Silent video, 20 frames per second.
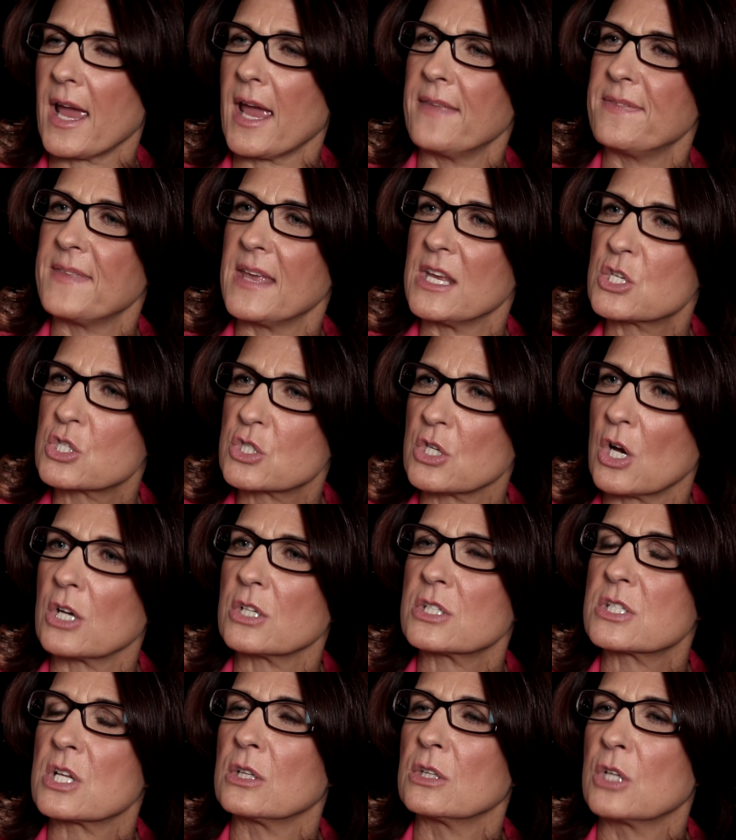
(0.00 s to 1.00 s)
and they
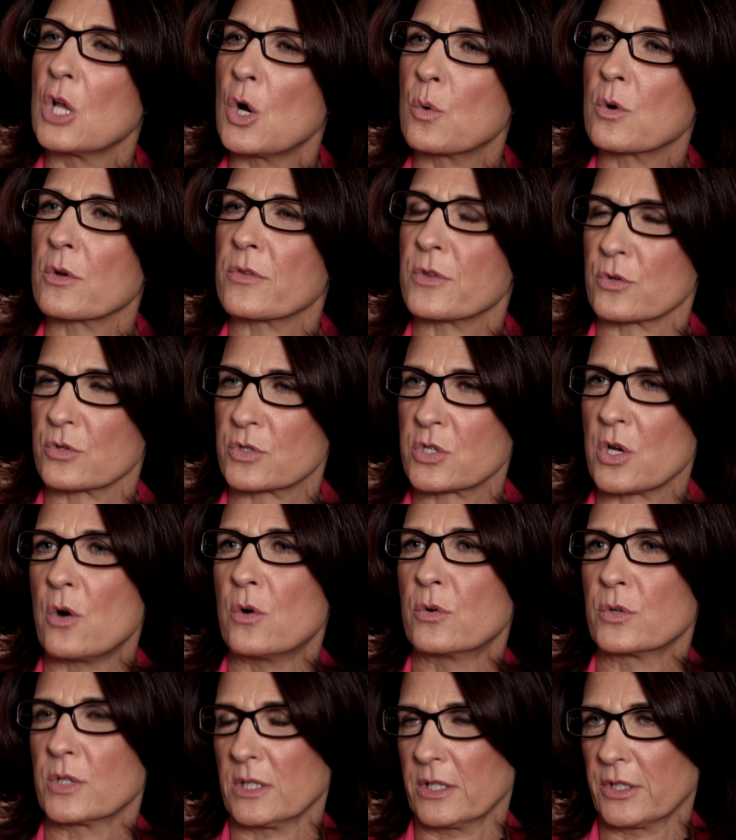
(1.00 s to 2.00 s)
start to lower their
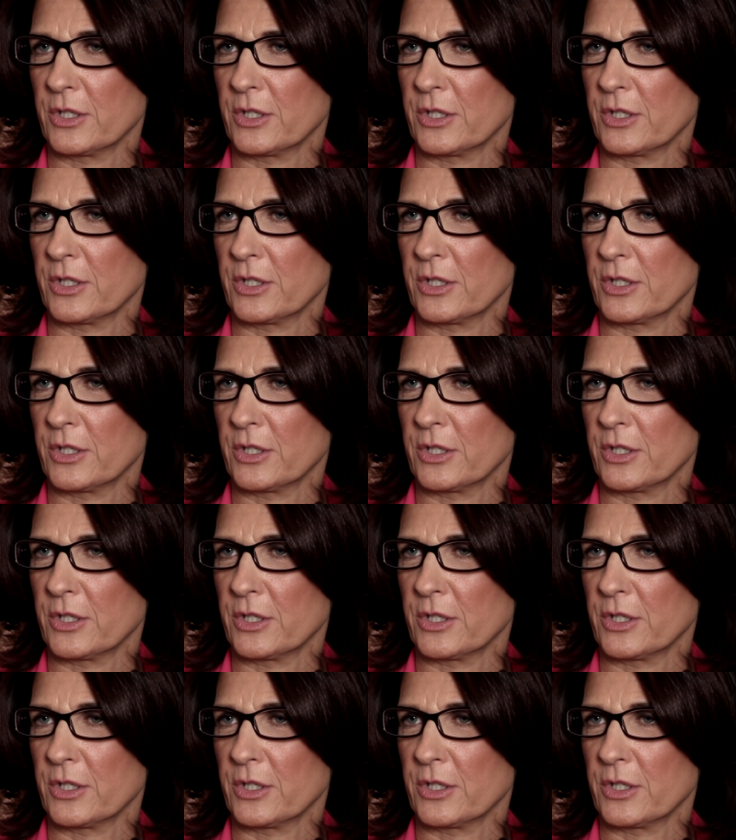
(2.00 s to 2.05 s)
tone a